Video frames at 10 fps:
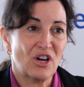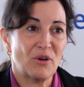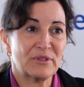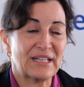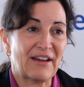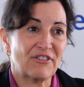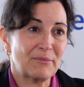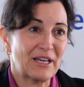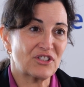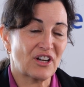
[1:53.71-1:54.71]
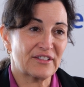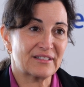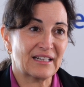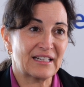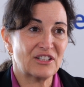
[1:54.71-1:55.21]
Almost every patient on the
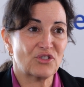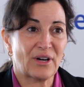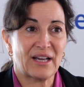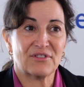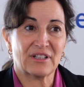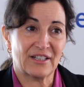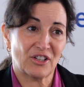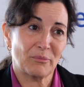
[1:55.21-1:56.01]
study derived clinical